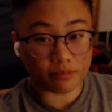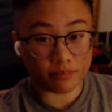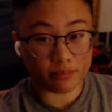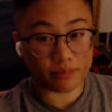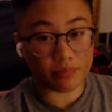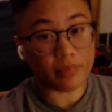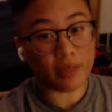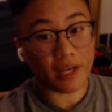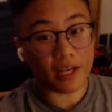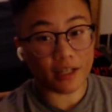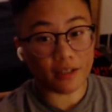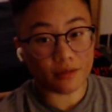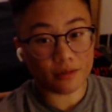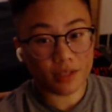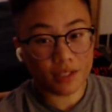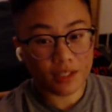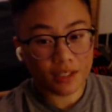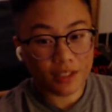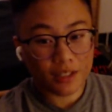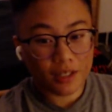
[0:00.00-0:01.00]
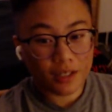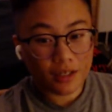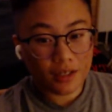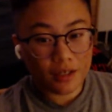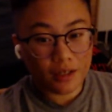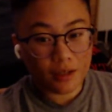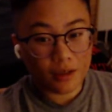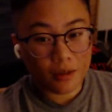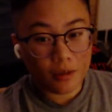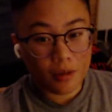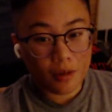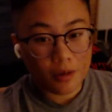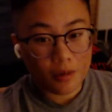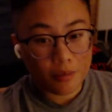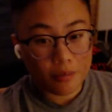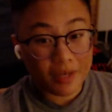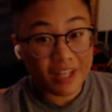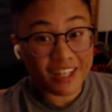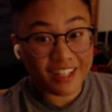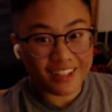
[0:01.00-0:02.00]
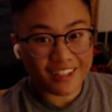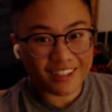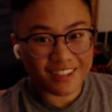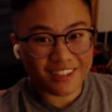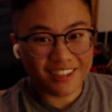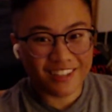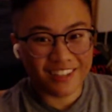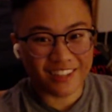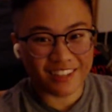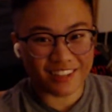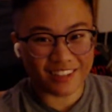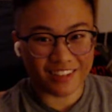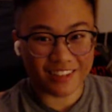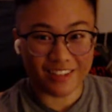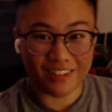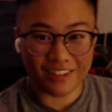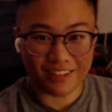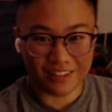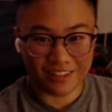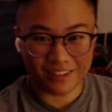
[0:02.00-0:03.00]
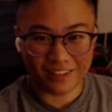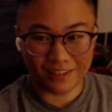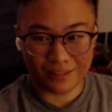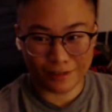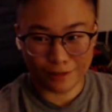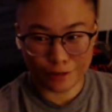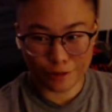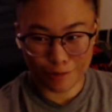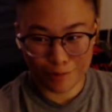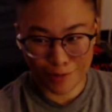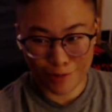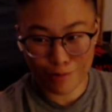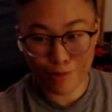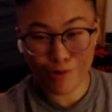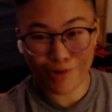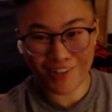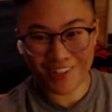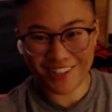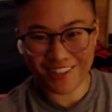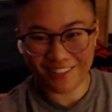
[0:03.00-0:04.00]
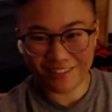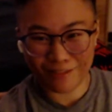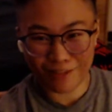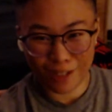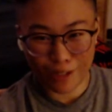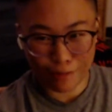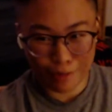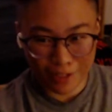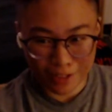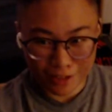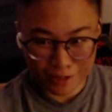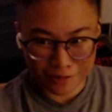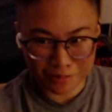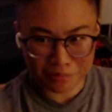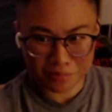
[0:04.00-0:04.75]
bad head tomorrow morning when I wake up.